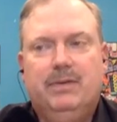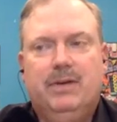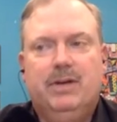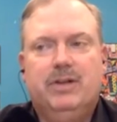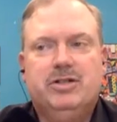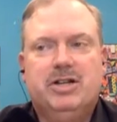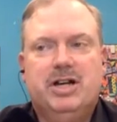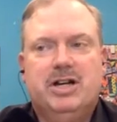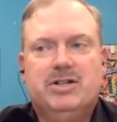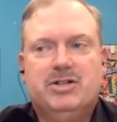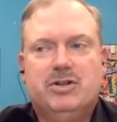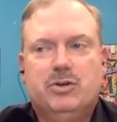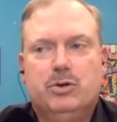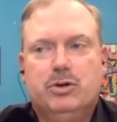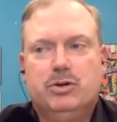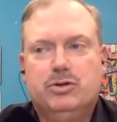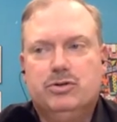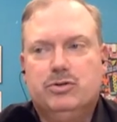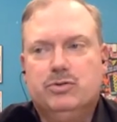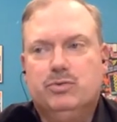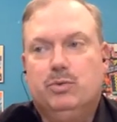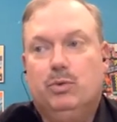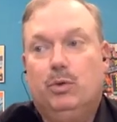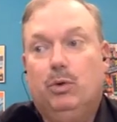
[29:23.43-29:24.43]

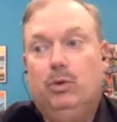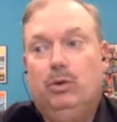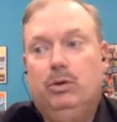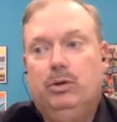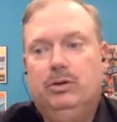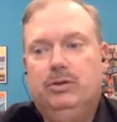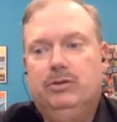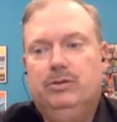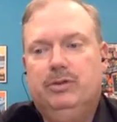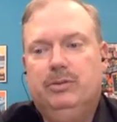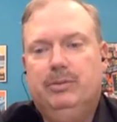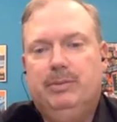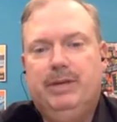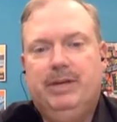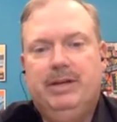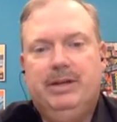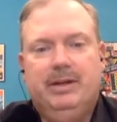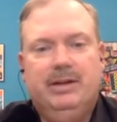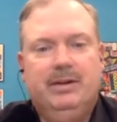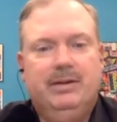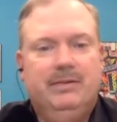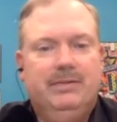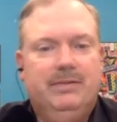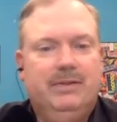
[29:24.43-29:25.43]
franchisor's role is to make
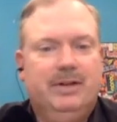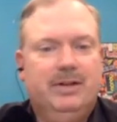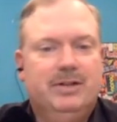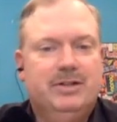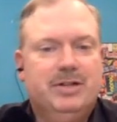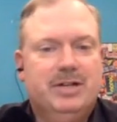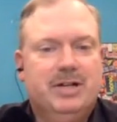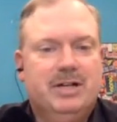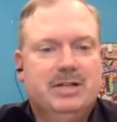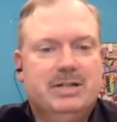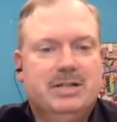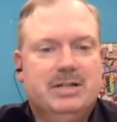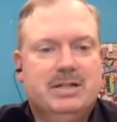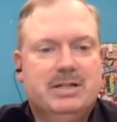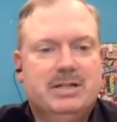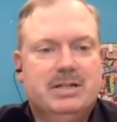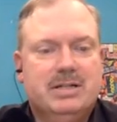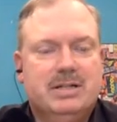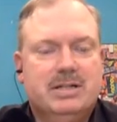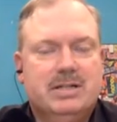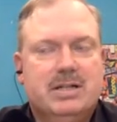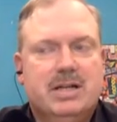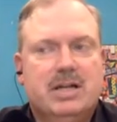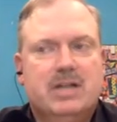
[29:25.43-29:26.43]
the franchisee
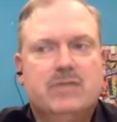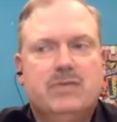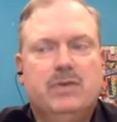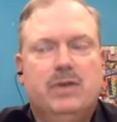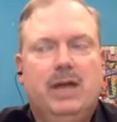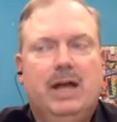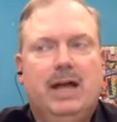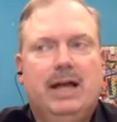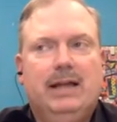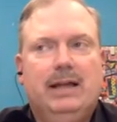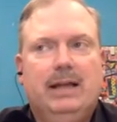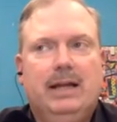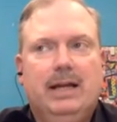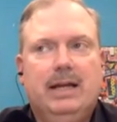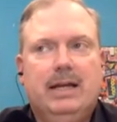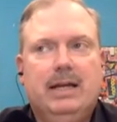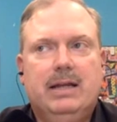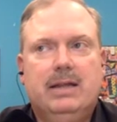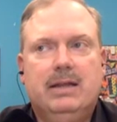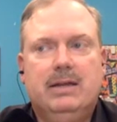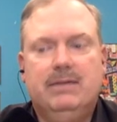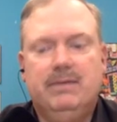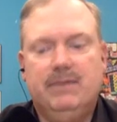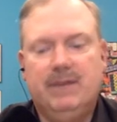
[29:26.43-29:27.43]
successful. I
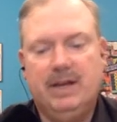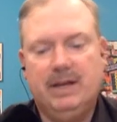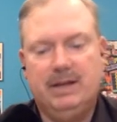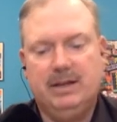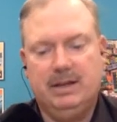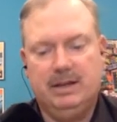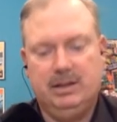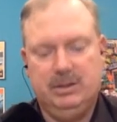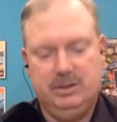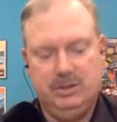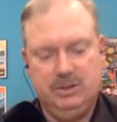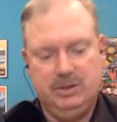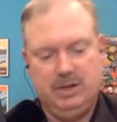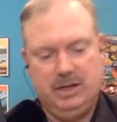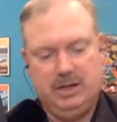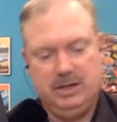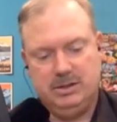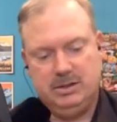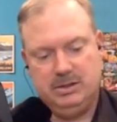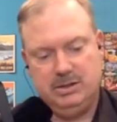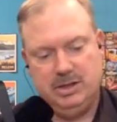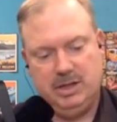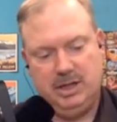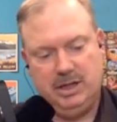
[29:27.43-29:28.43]
like the fact that you
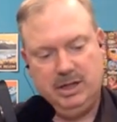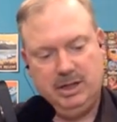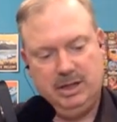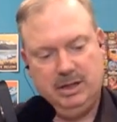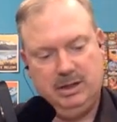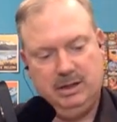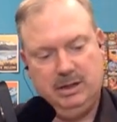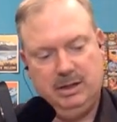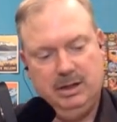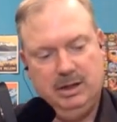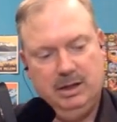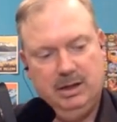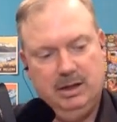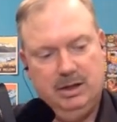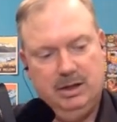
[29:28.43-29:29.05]
guys are taking,